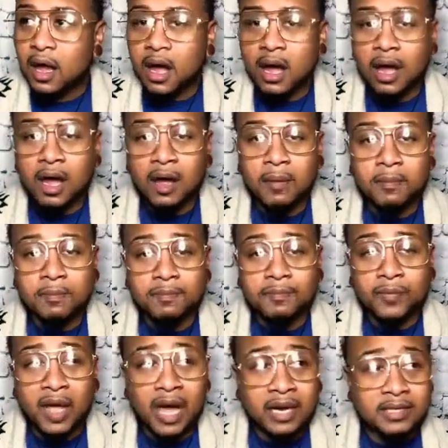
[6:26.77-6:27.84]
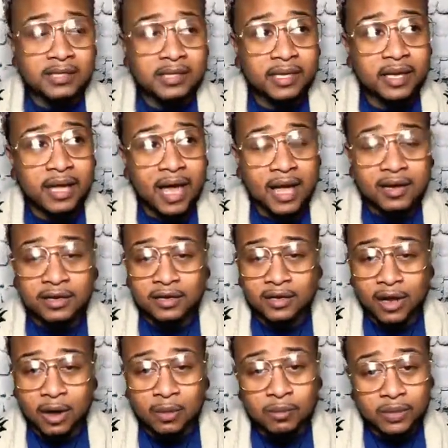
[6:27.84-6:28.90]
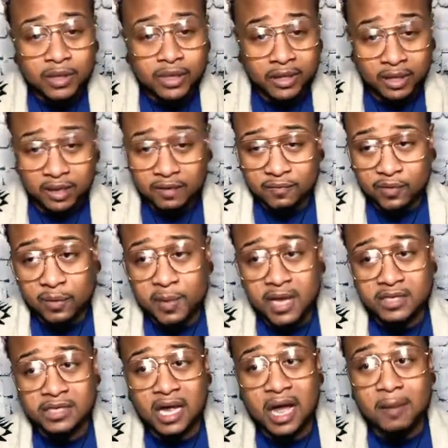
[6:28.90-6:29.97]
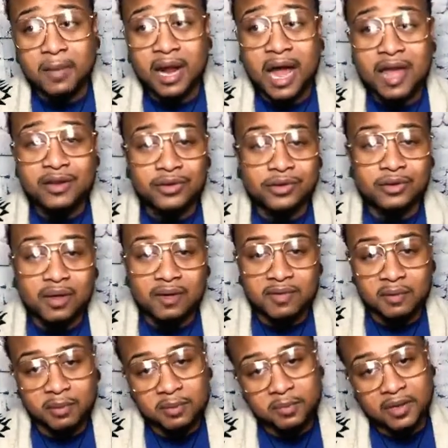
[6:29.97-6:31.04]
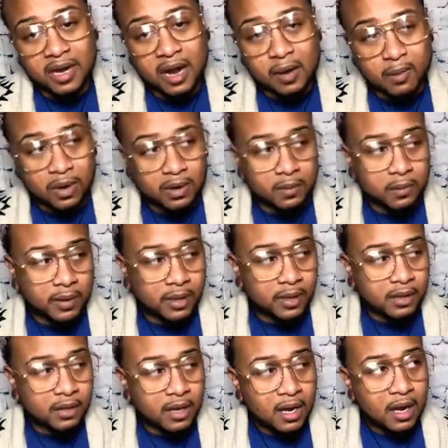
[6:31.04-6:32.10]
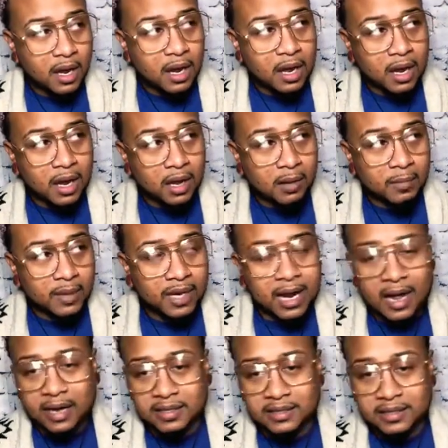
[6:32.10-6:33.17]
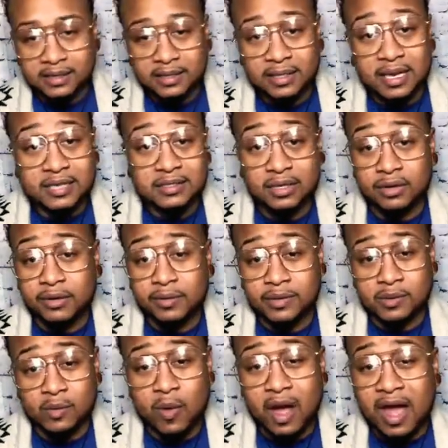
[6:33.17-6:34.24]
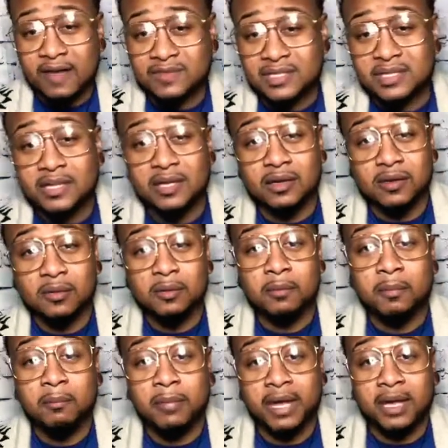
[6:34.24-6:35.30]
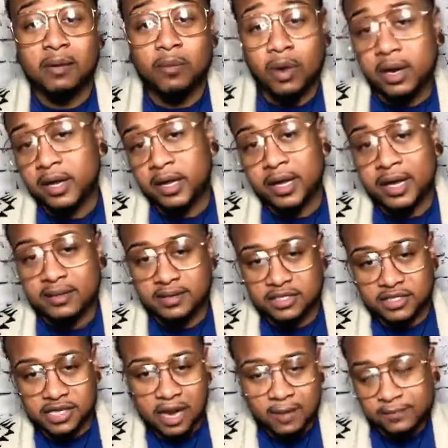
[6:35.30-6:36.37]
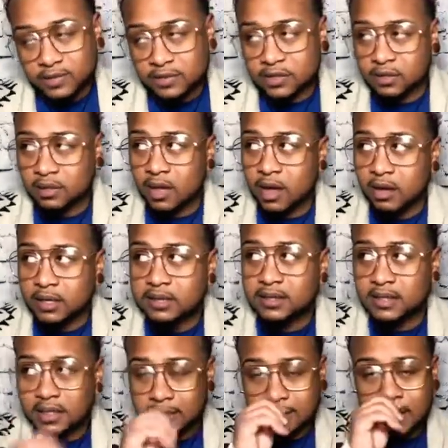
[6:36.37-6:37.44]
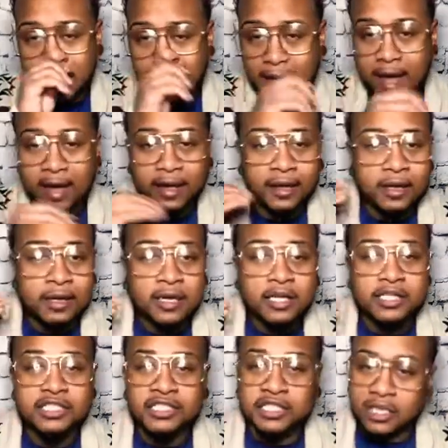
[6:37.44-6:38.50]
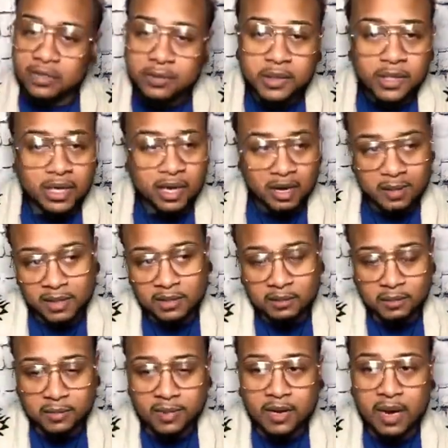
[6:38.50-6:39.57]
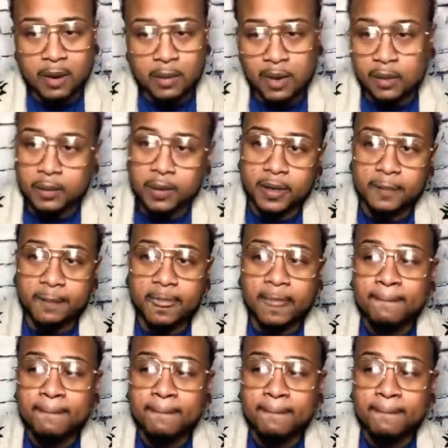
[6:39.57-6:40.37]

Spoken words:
Honestly, I don't really care for my job, but I do love the people that I work with. And I honestly think that's the only reason why I've still been working at this job for so long, is because I genuinely care about the people that I work with.